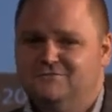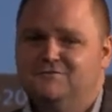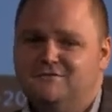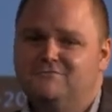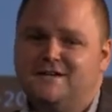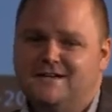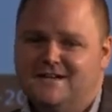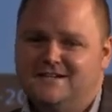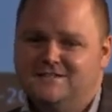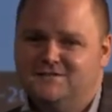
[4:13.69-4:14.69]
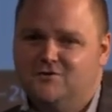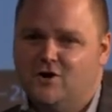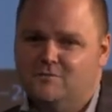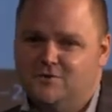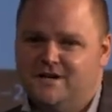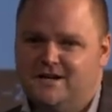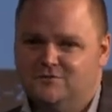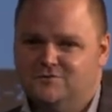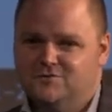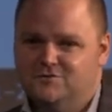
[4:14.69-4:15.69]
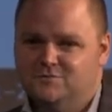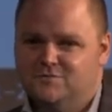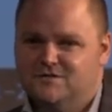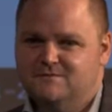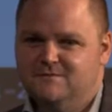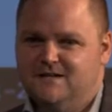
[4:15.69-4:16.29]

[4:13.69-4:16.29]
of different kinds of carbon nanotubes